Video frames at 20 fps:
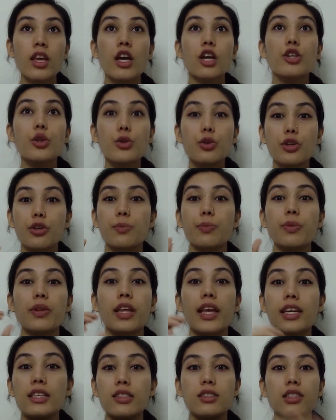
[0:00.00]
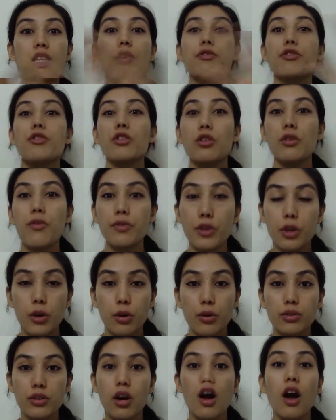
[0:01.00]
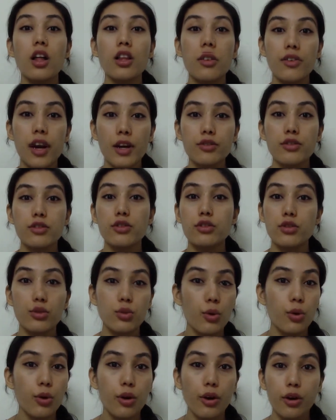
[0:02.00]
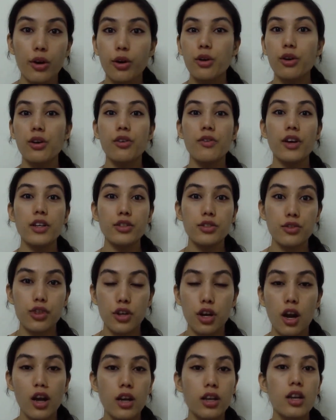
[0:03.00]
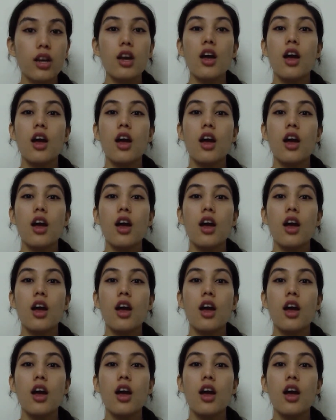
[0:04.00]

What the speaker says: you could place several of those all around a store or a restaurant,